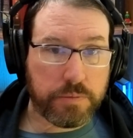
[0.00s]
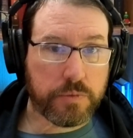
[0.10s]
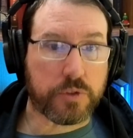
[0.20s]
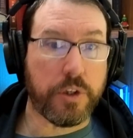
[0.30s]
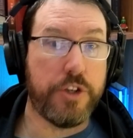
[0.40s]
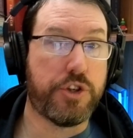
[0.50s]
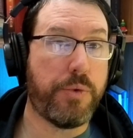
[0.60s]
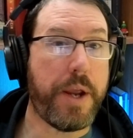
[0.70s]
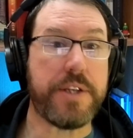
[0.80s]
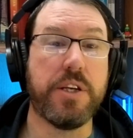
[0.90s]
It's
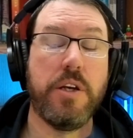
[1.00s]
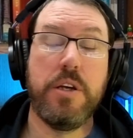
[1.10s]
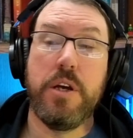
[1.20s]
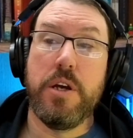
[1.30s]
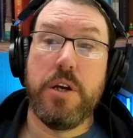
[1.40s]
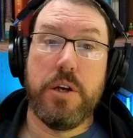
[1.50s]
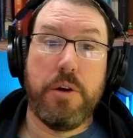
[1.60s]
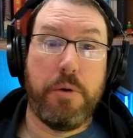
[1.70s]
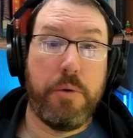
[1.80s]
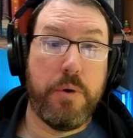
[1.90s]
great.
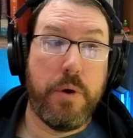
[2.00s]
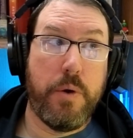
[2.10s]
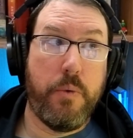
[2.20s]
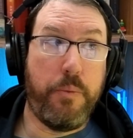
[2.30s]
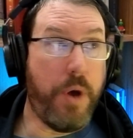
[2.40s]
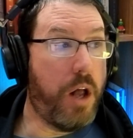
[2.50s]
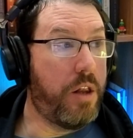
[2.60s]
Well,